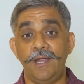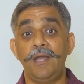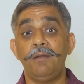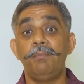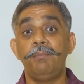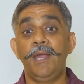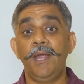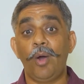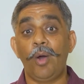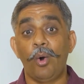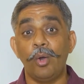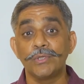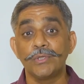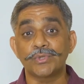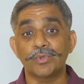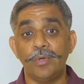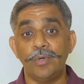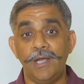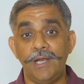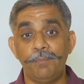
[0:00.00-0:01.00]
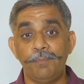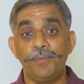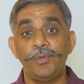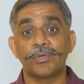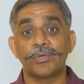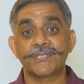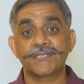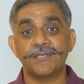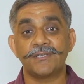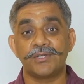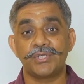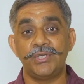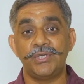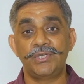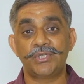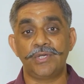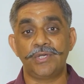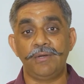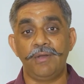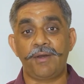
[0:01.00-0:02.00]
and may also help your search
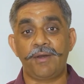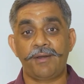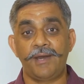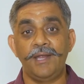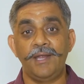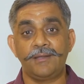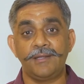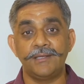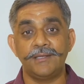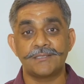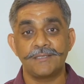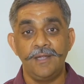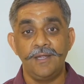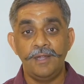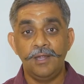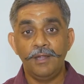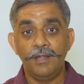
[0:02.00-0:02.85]
engine rankings